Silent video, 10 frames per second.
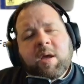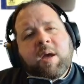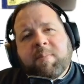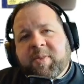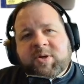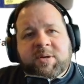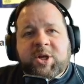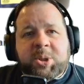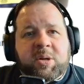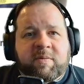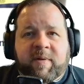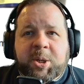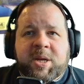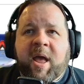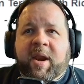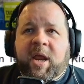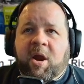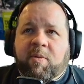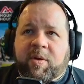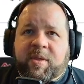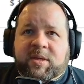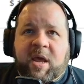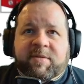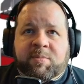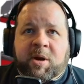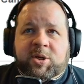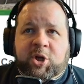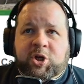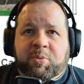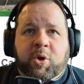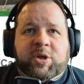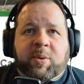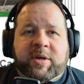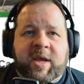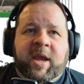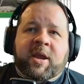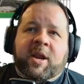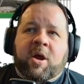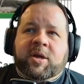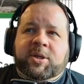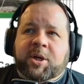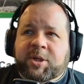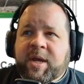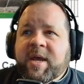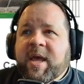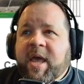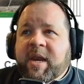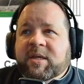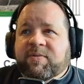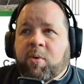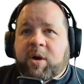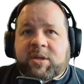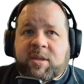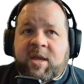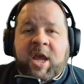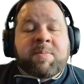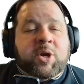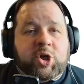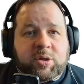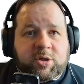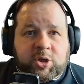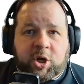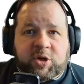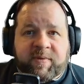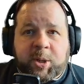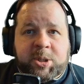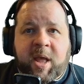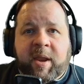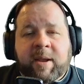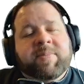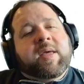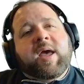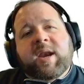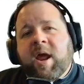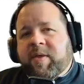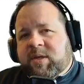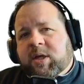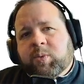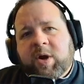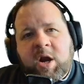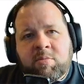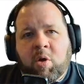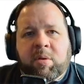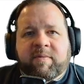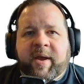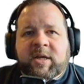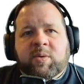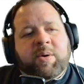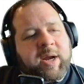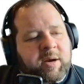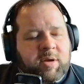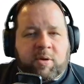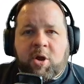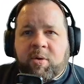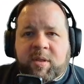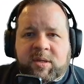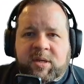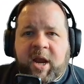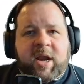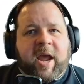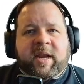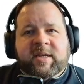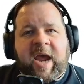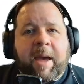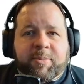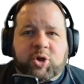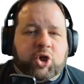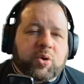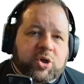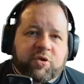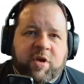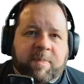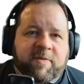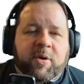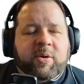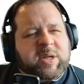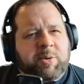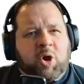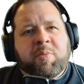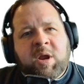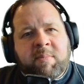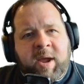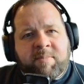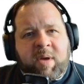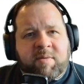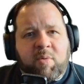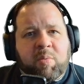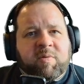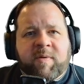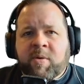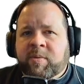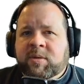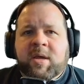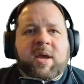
But there's additional functionality here with this kind of smart search approach that we're taking in HawkSearch. It is, of course, the image search functionality. Now, this does work on a mobile device where we can, go to this site, I can tap, choose, or drop photos that would open up my mobile phone's